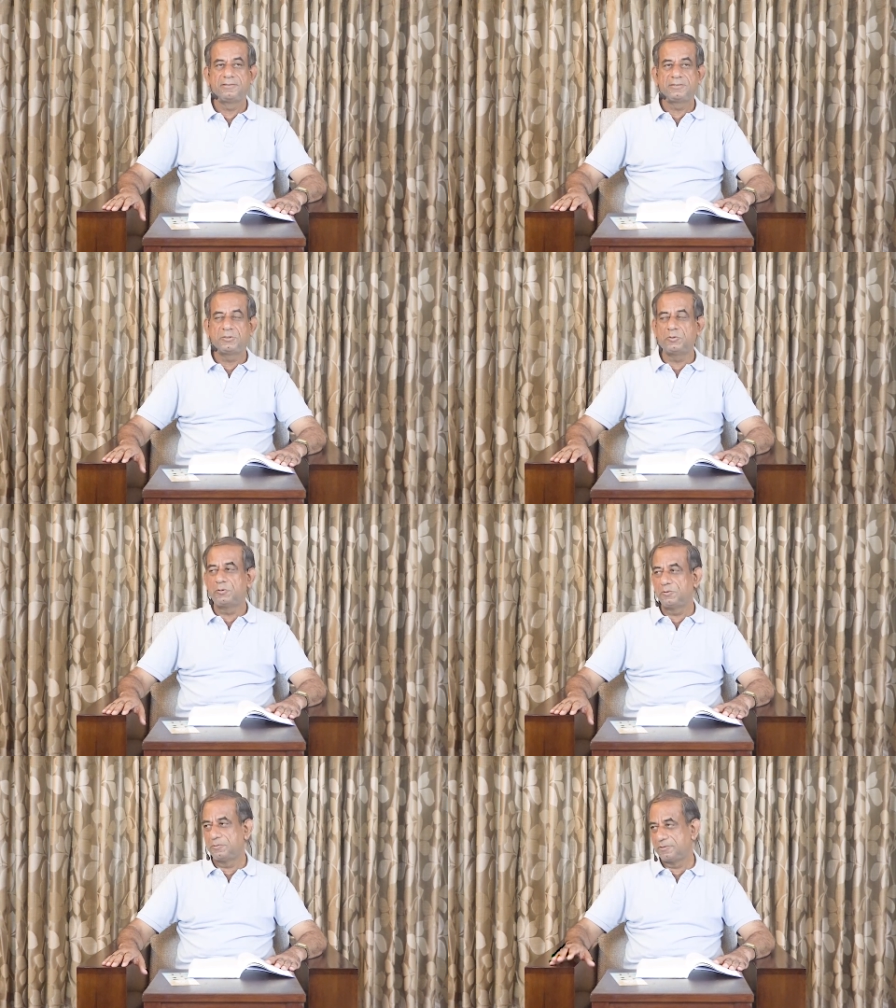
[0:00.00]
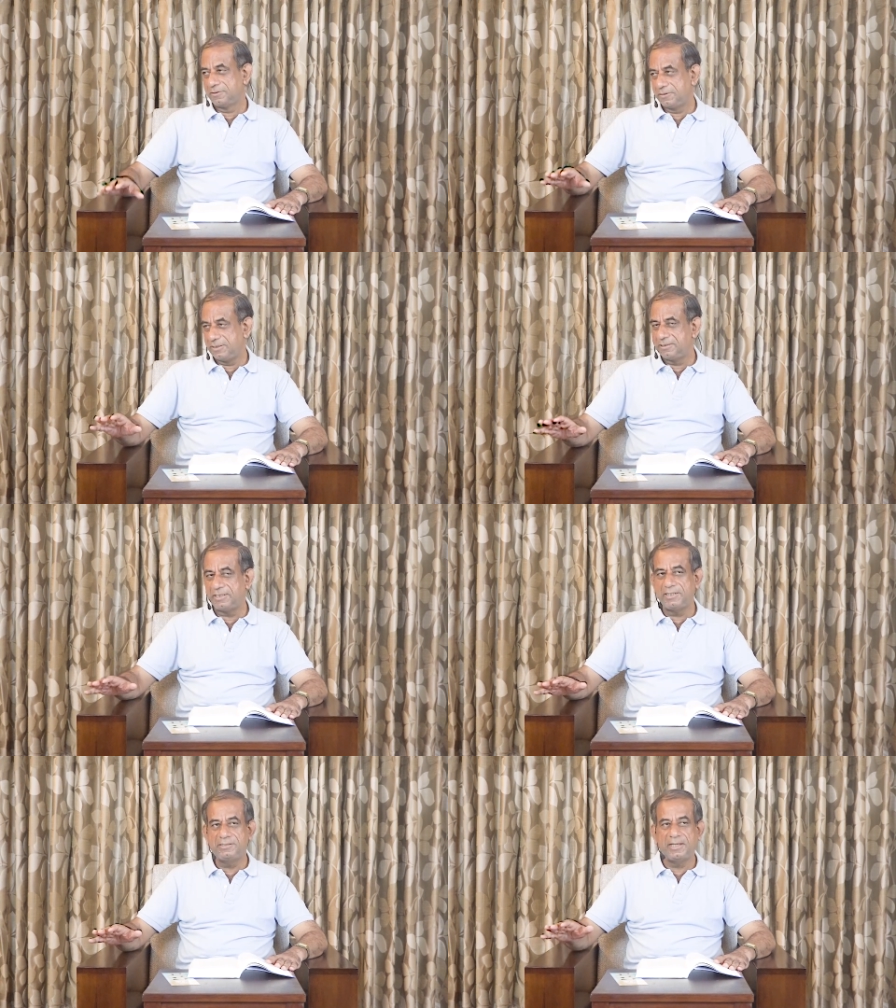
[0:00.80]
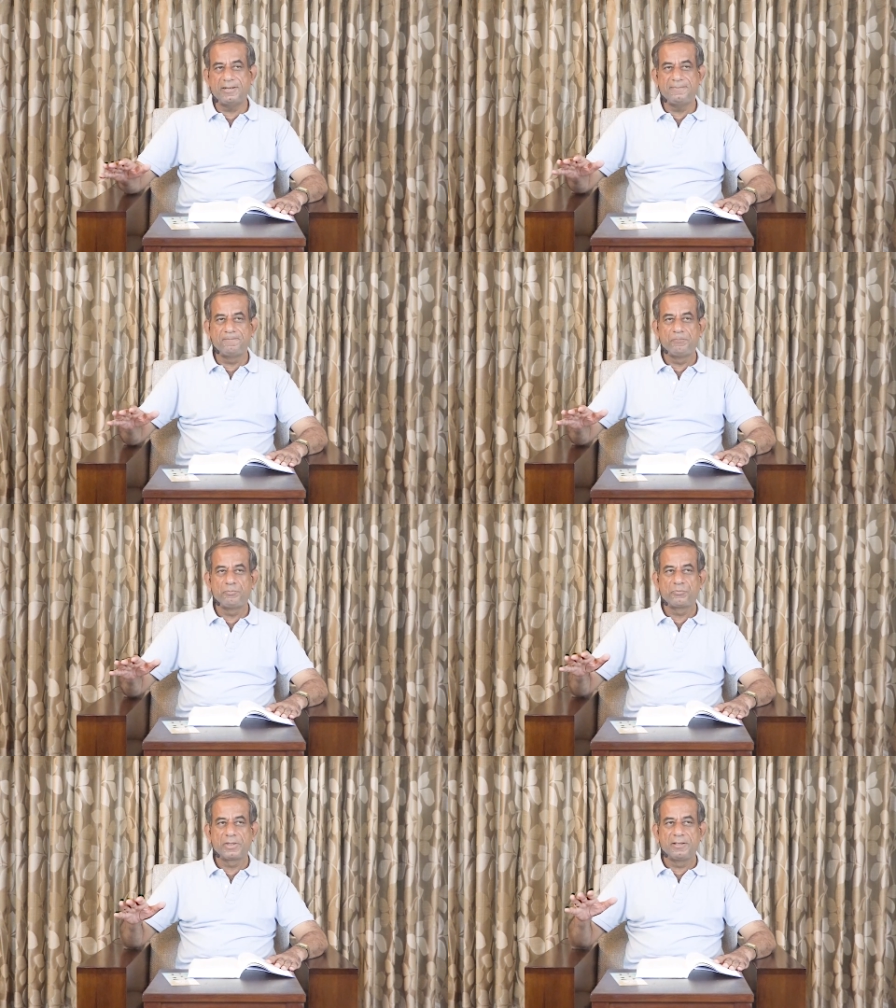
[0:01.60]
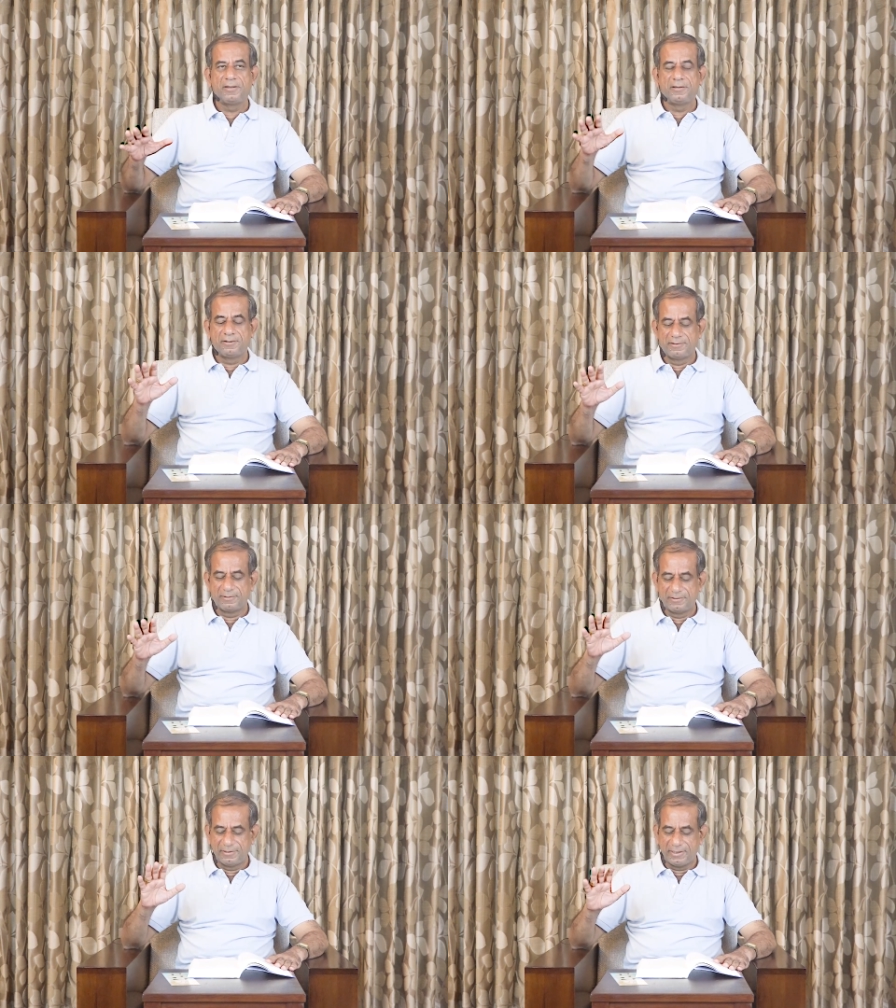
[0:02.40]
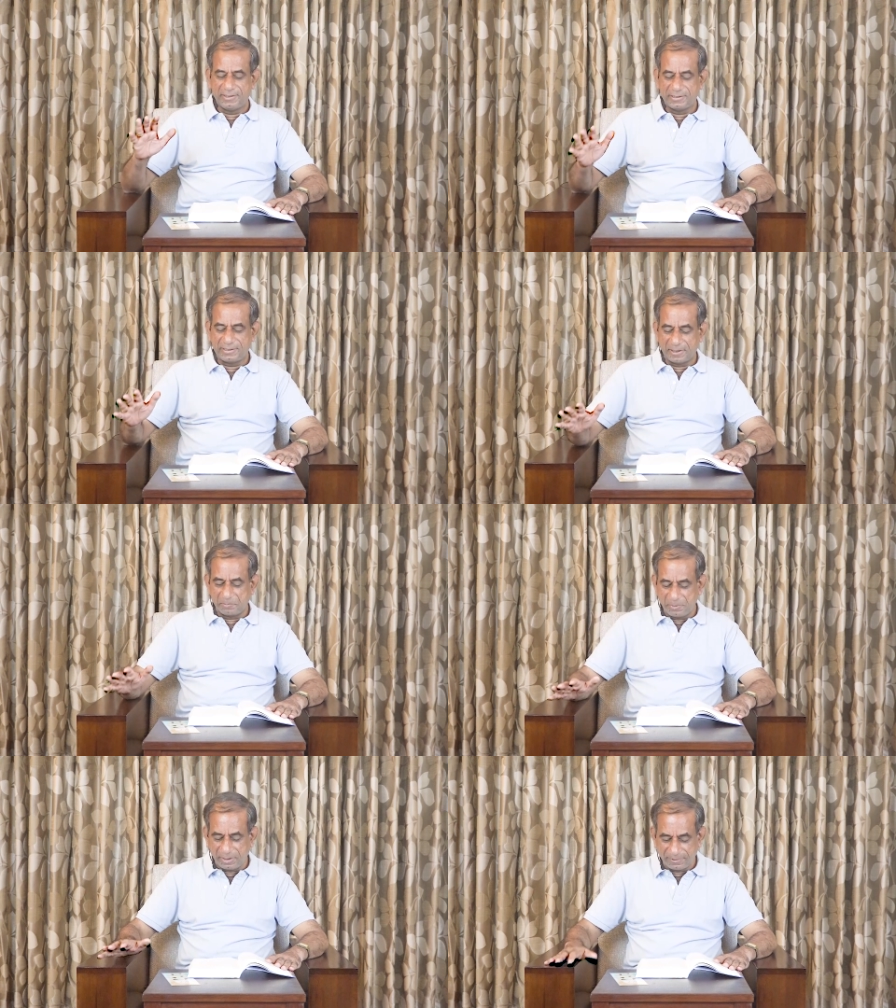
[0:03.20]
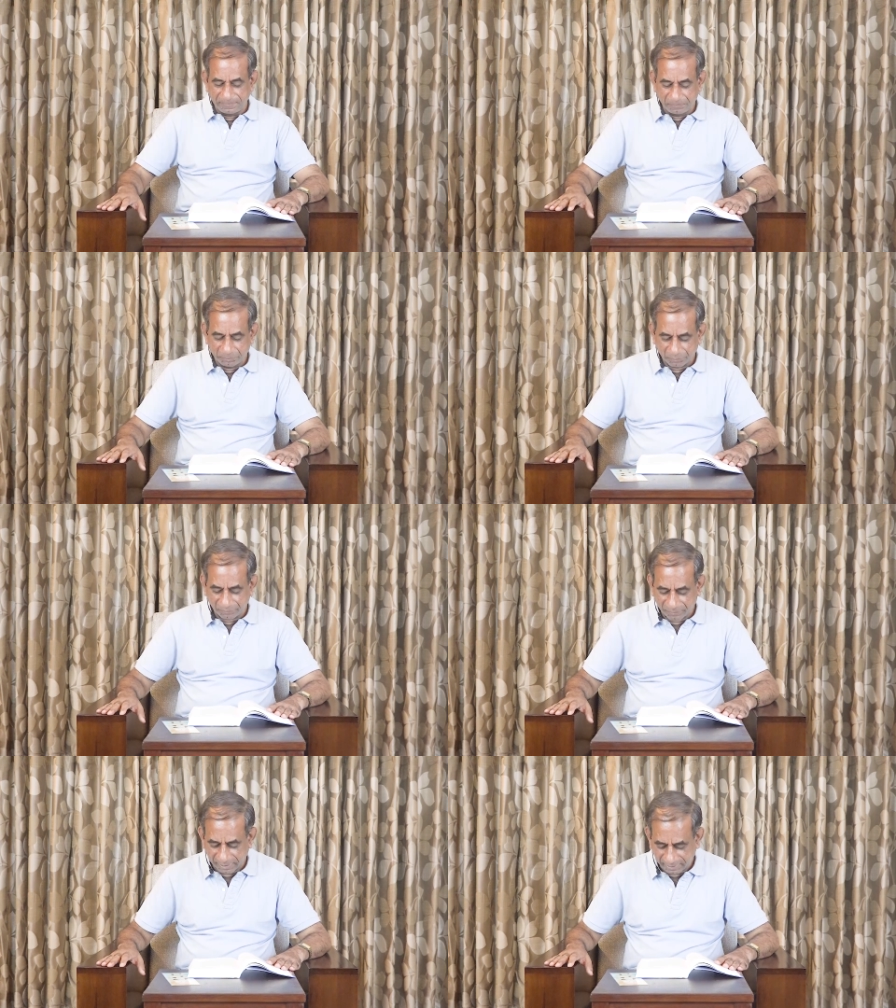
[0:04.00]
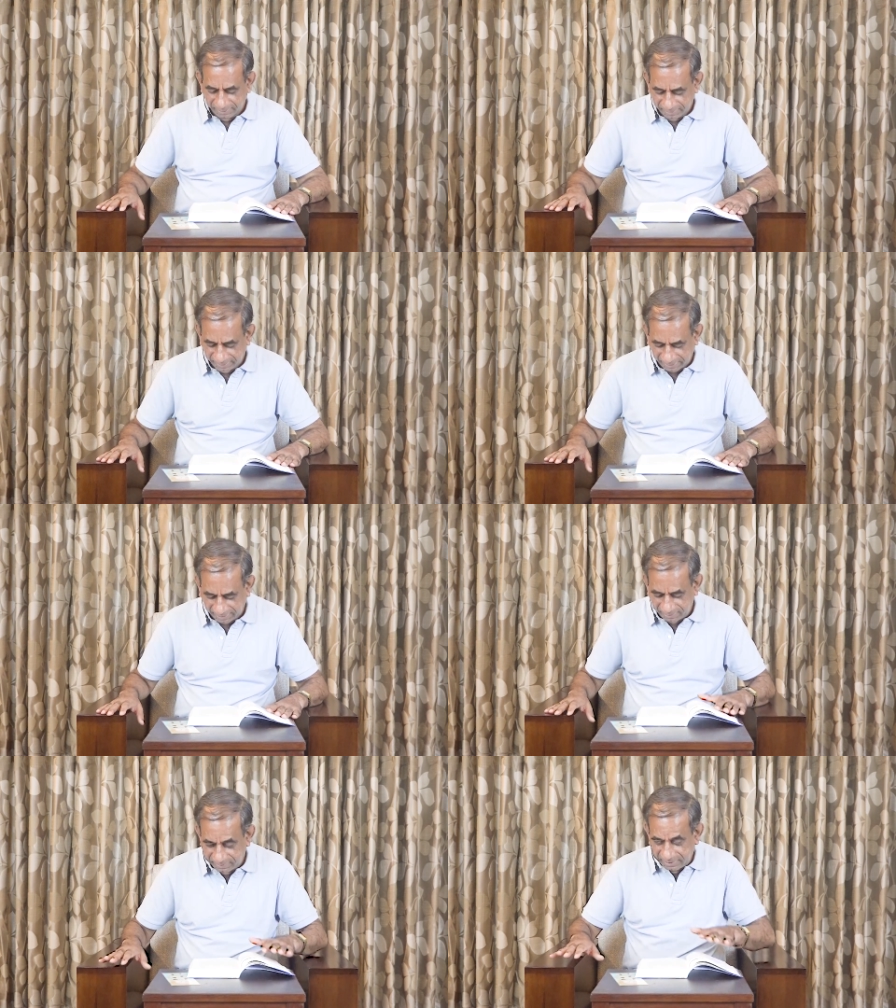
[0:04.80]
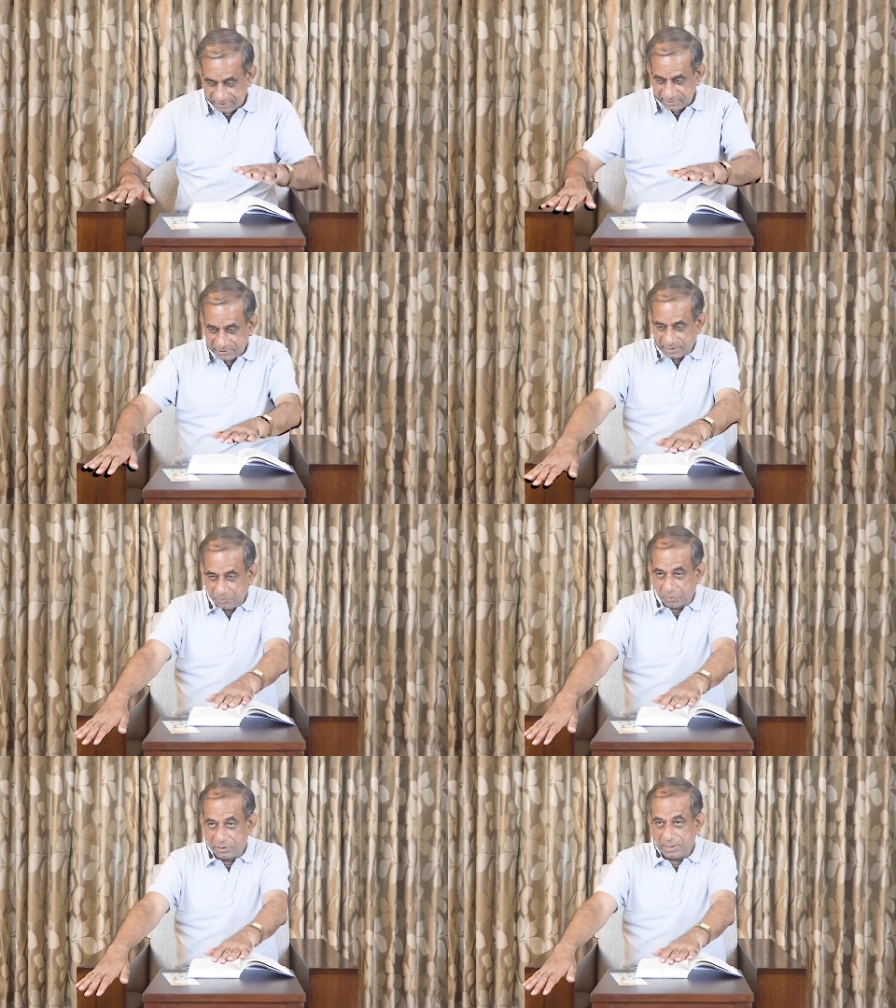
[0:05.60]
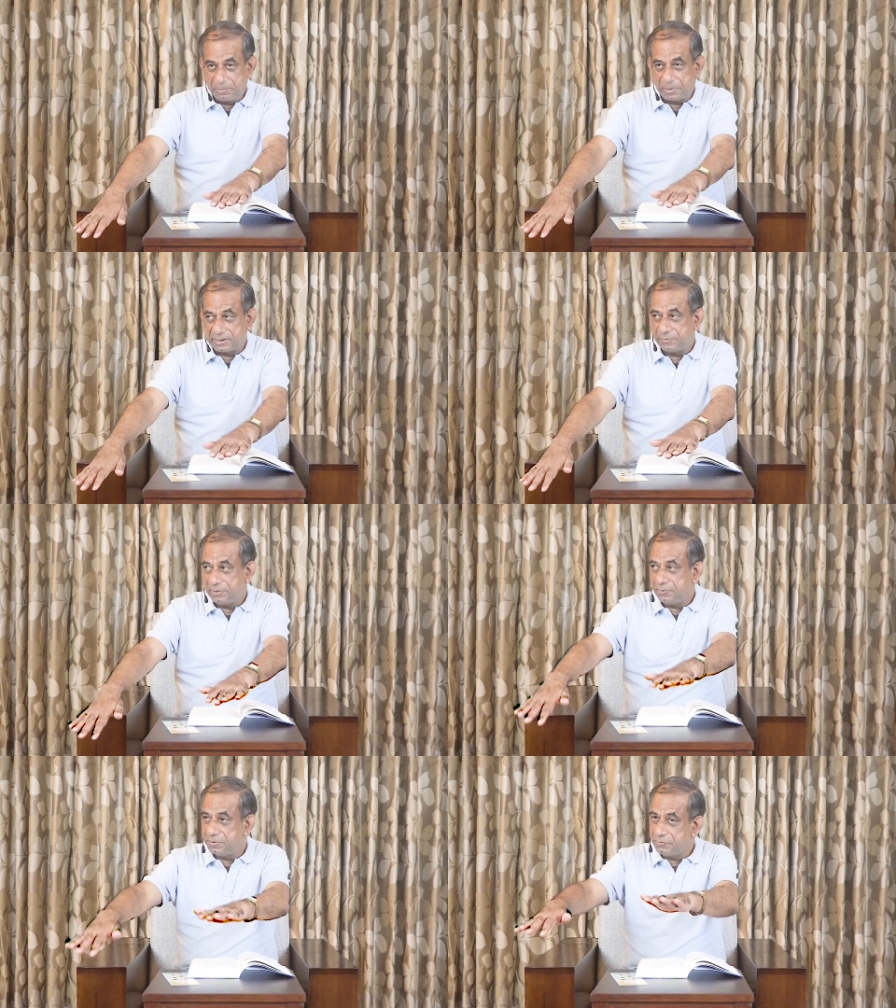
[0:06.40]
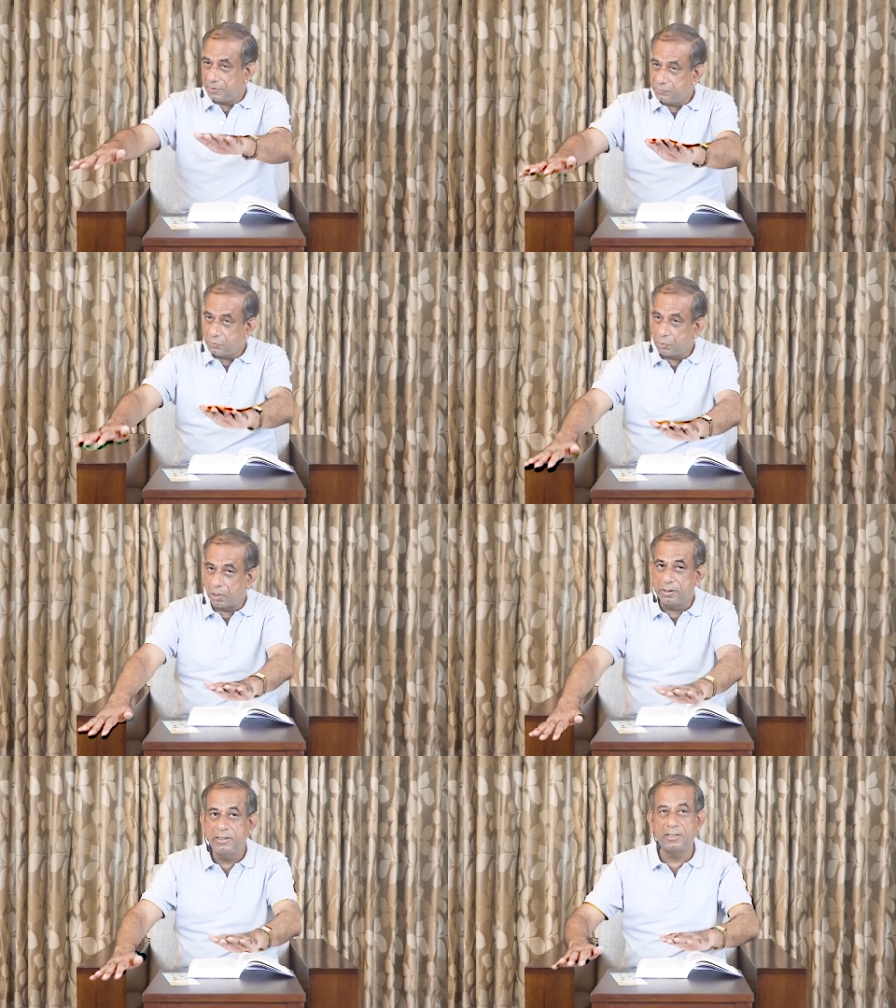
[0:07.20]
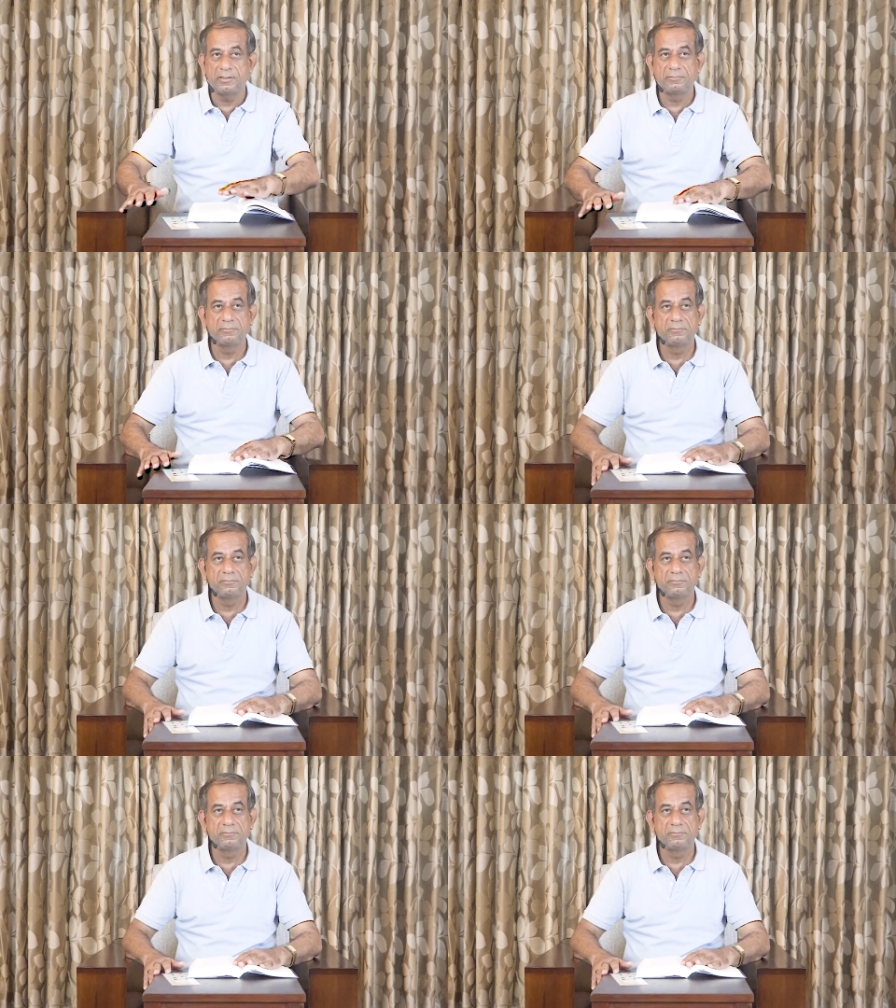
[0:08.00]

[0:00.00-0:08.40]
So she says that it is a temple and there is the subconscious passivity which we have to conquer